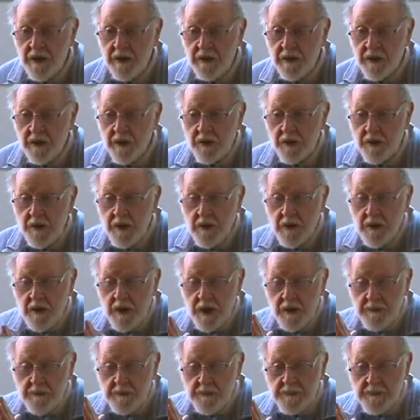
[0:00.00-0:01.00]
you go
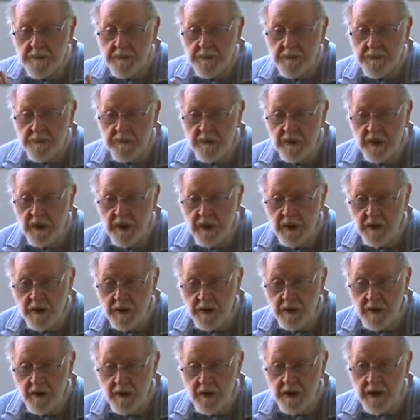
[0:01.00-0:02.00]
up,
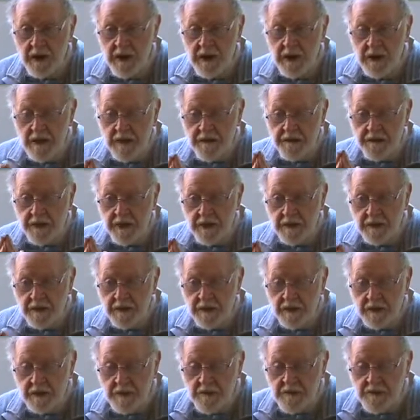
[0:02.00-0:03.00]
you are
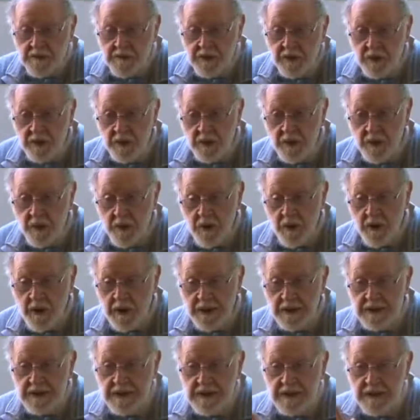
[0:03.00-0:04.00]
elevated, you
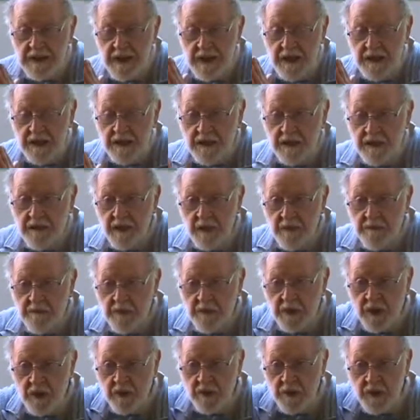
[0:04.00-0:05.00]
ascend
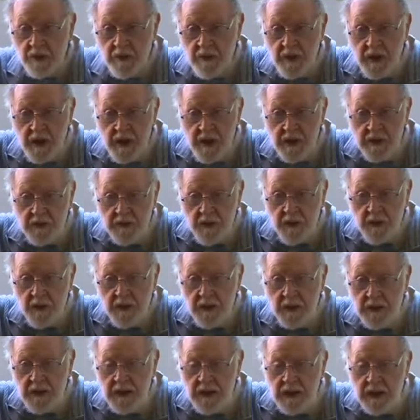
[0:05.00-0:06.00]
to the
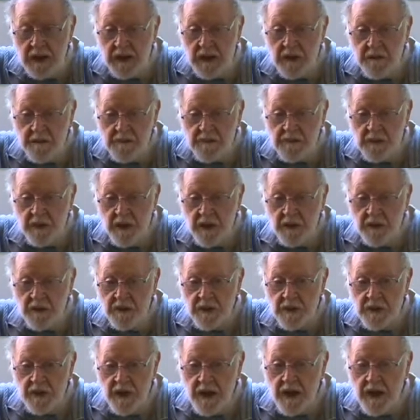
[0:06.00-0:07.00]
Anochi,
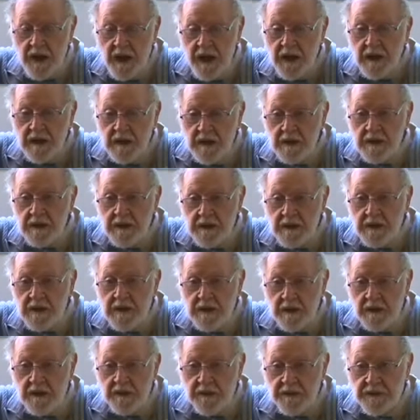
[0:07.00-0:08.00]
to the higher
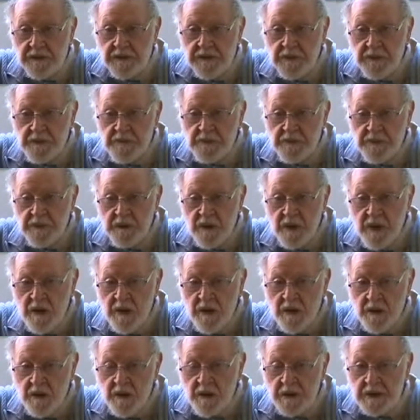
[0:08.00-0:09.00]
self.
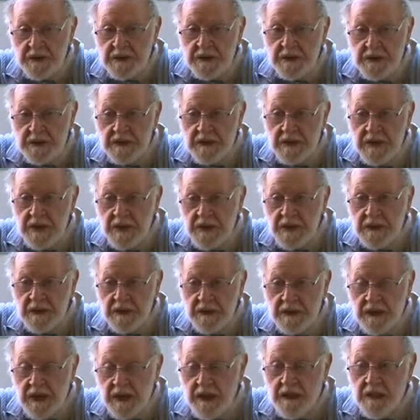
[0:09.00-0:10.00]
You
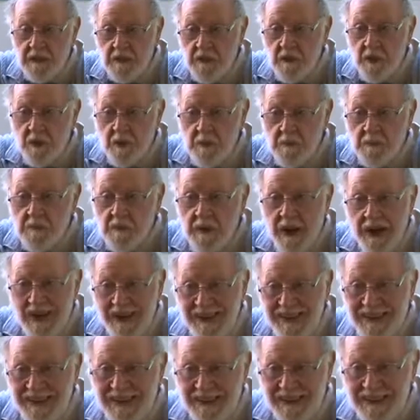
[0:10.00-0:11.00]
ascend in your
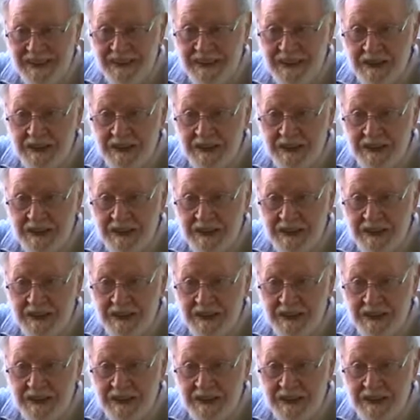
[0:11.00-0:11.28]
mind